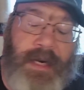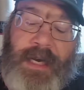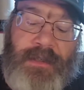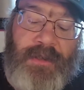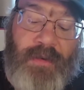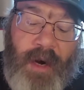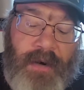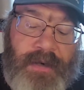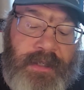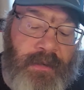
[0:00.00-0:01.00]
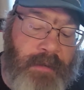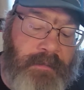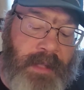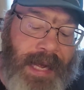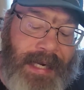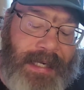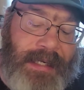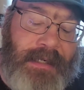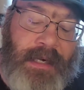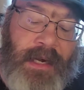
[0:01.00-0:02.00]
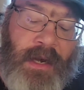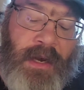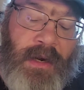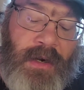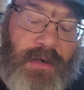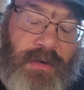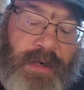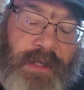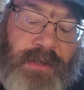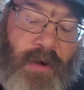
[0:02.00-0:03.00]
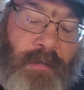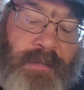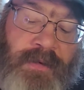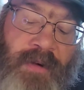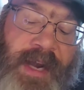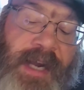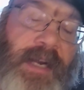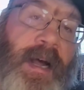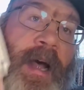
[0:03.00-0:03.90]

I got 2 orange and 1 black. Chris Holmesgray